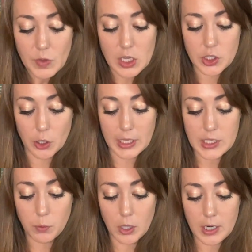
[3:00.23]
So
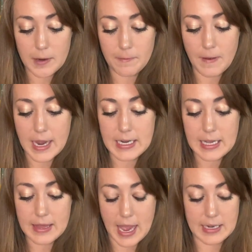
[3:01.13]
let's work on
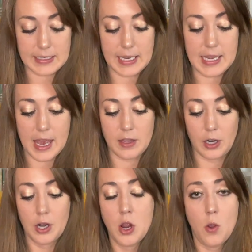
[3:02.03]
finding that
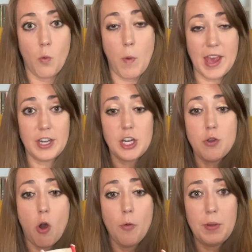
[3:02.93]
together. Whether
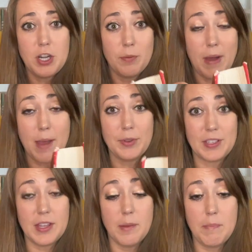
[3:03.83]
you open your Bible
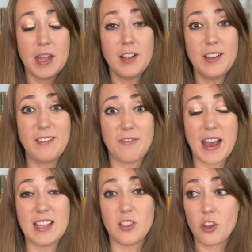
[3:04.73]
to the middle and
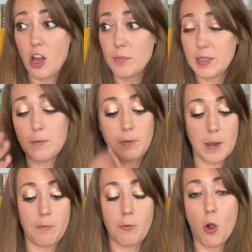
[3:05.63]
find Psalms and
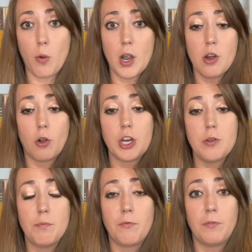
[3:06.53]
flip forward, or
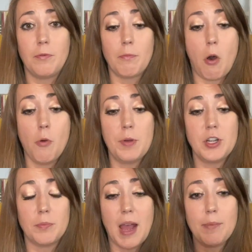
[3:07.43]
you open
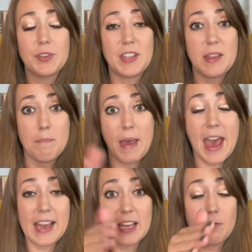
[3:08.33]
your Bible to the
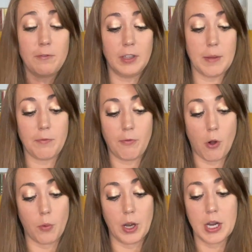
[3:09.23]
back and flip
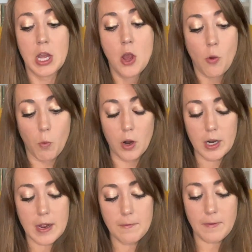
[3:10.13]
forward,
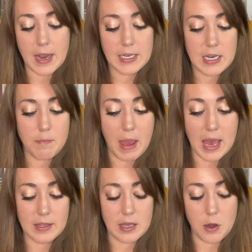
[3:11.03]
work on finding
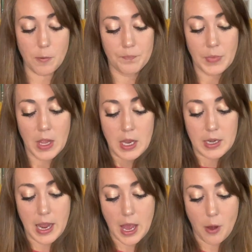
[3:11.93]
Matthew.
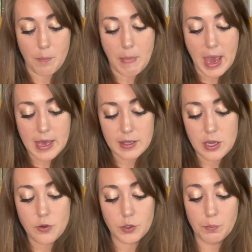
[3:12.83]
Now,
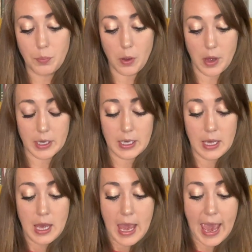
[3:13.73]
Matthew's book
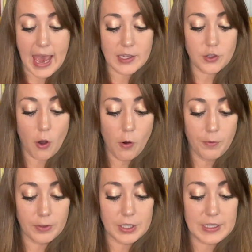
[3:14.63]
has
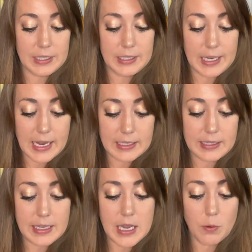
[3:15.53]
over
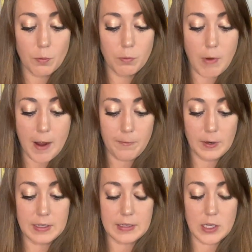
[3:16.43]
sixty
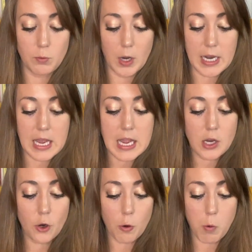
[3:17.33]
references where
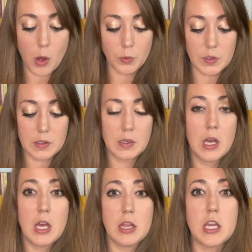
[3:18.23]
he quotes
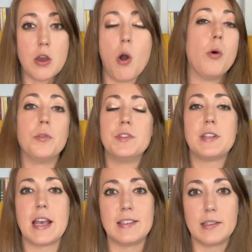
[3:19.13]
the Old
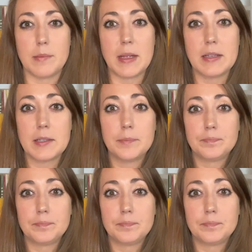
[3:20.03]
Testament.